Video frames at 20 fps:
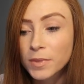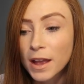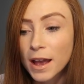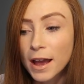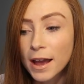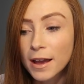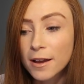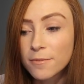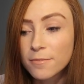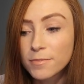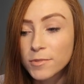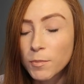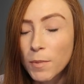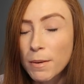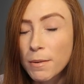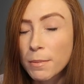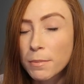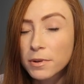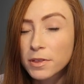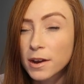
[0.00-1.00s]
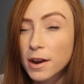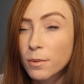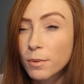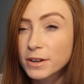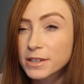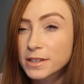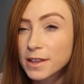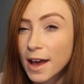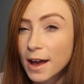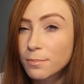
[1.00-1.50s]
You might remember that I
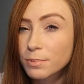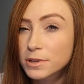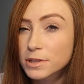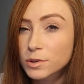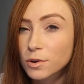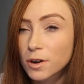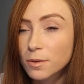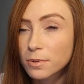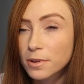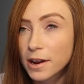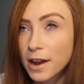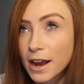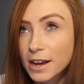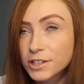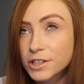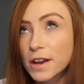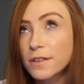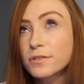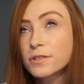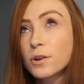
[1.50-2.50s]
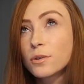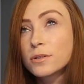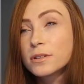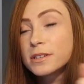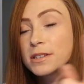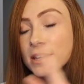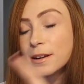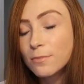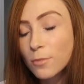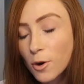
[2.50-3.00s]
went to the Apple store, but I actually have to go to
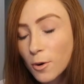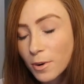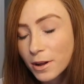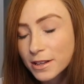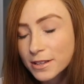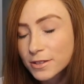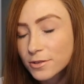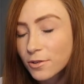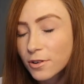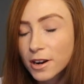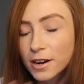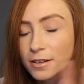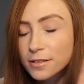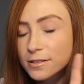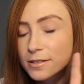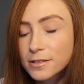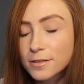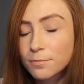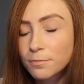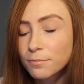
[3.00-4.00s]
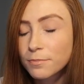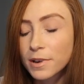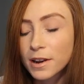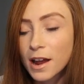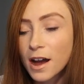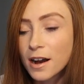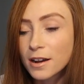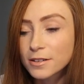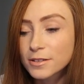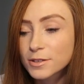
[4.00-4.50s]
the T-Mobile store. It's
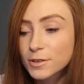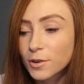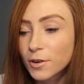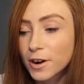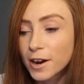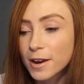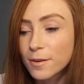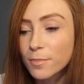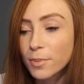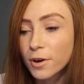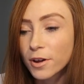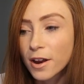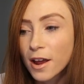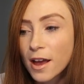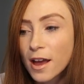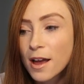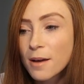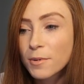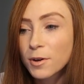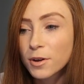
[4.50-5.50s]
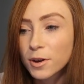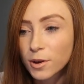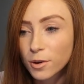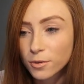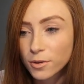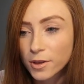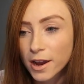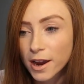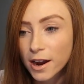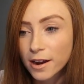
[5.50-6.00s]
long story, but gonna
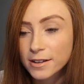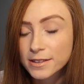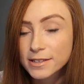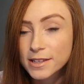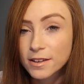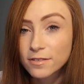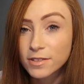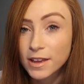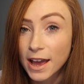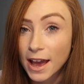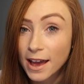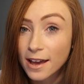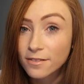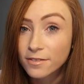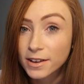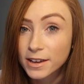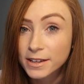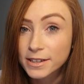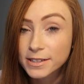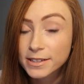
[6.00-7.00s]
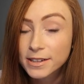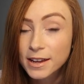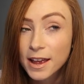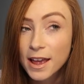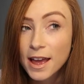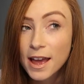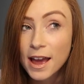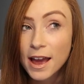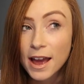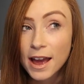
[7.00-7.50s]
go there and see if they have it.
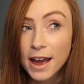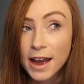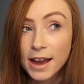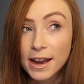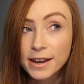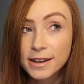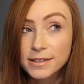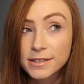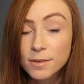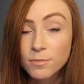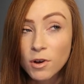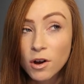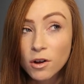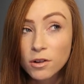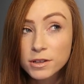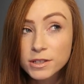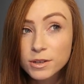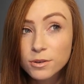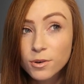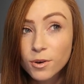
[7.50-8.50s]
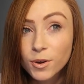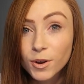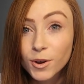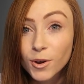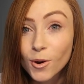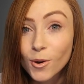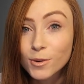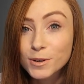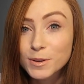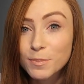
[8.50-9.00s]
And I'm also gonna
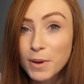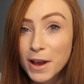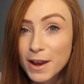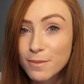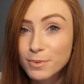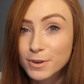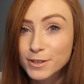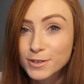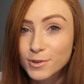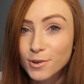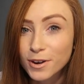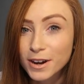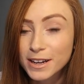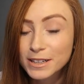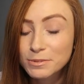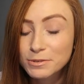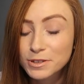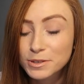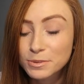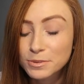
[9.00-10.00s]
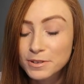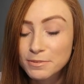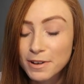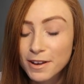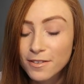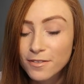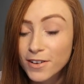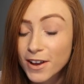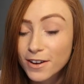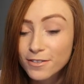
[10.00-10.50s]
go to Paper Source, which is one of
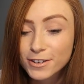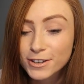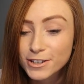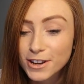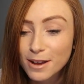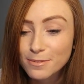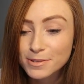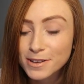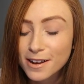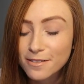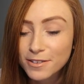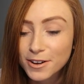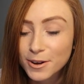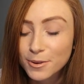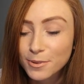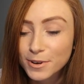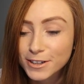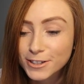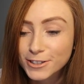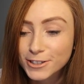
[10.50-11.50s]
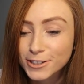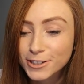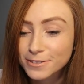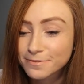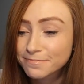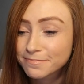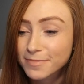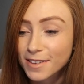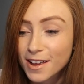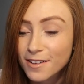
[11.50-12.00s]
my favorite shops ever, which
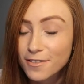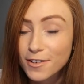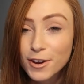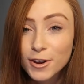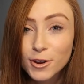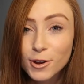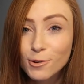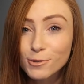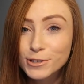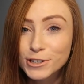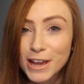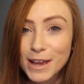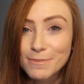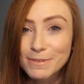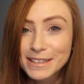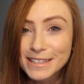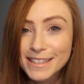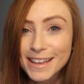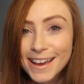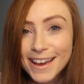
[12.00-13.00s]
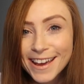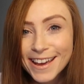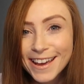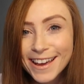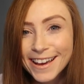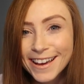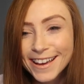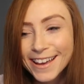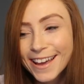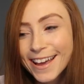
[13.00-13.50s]
I have no shame in
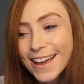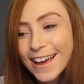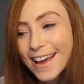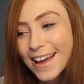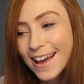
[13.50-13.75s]
saying.